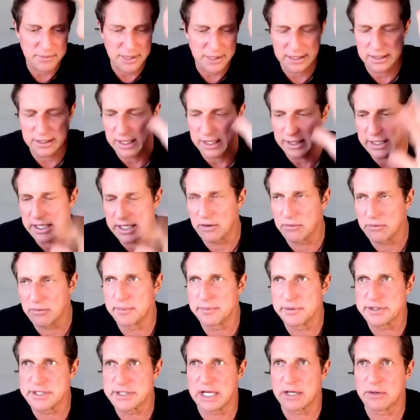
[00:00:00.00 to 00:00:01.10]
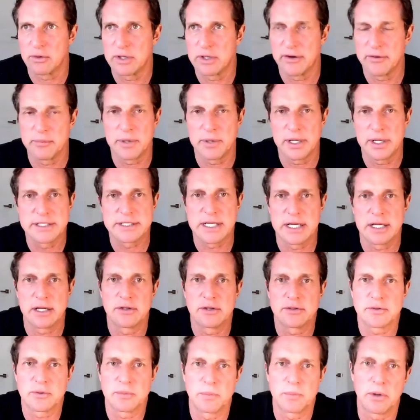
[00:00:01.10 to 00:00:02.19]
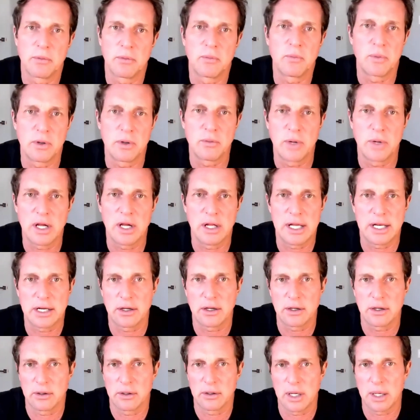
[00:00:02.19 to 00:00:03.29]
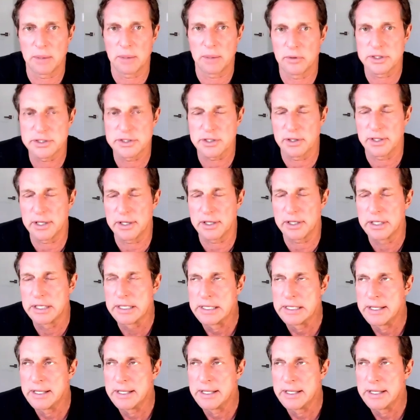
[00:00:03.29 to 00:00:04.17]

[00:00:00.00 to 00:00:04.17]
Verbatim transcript: I, I can't remember exactly what everybody's AOs were, but w- we all had our operational area.